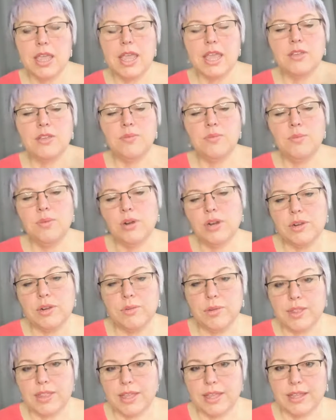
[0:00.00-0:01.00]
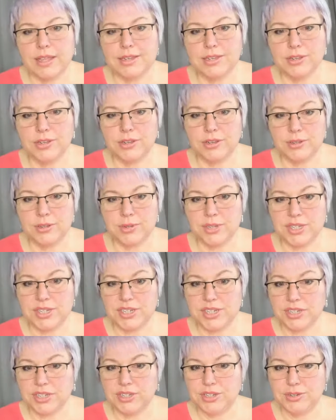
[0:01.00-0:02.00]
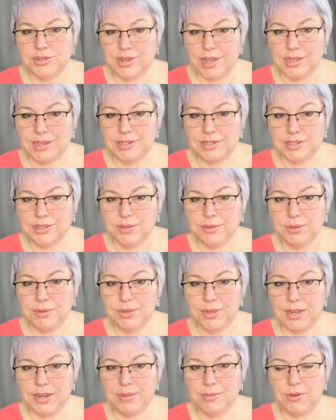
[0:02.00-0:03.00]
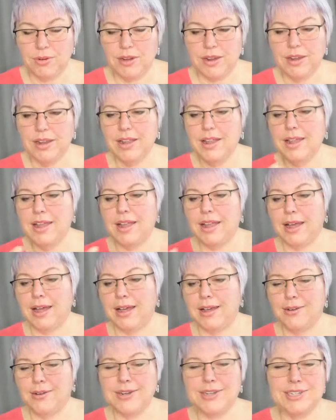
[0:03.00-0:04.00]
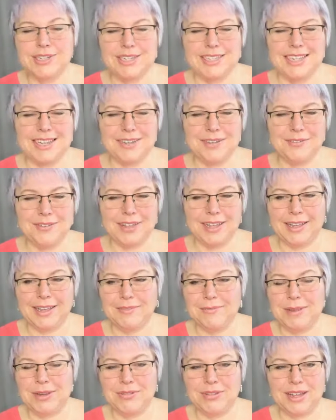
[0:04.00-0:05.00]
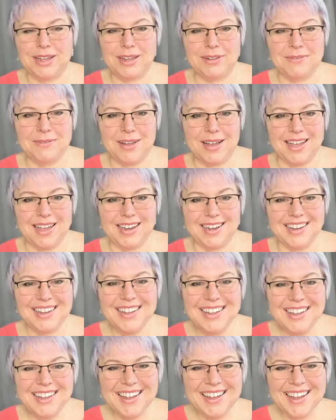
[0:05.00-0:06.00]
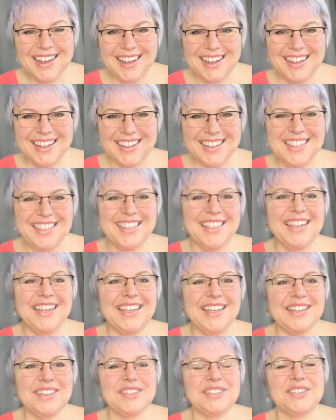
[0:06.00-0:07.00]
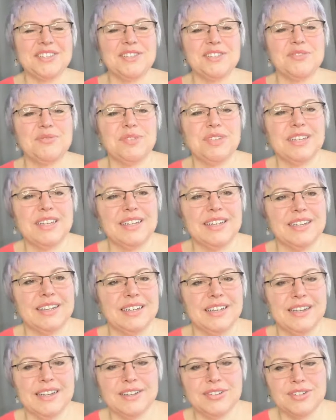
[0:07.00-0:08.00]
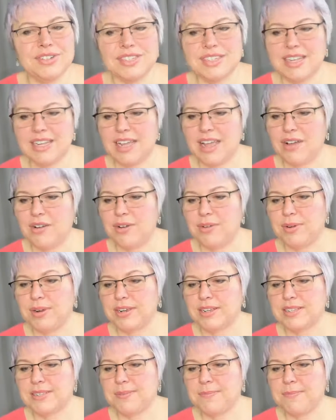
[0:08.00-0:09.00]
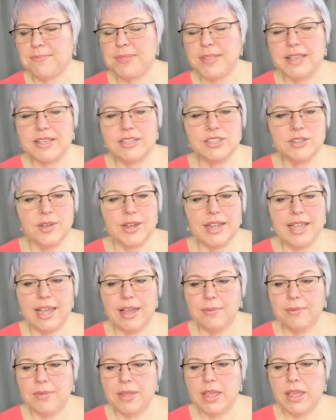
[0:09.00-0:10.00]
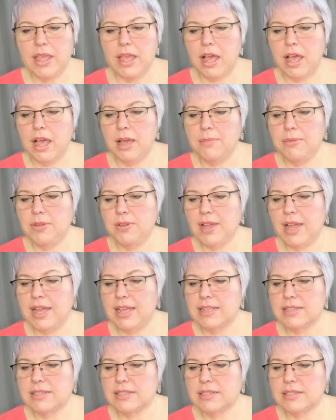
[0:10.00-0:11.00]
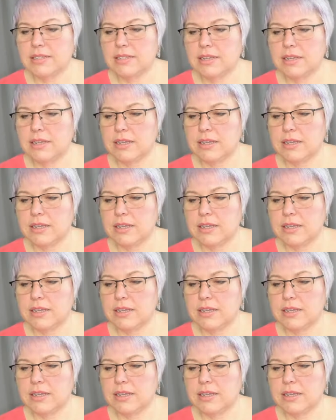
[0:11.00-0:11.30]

and you work with it until your intuition tells you not to anymore. Or she said you feel like you've been drinking wine. That it's just really interesting how it works. So anyhow, you guys,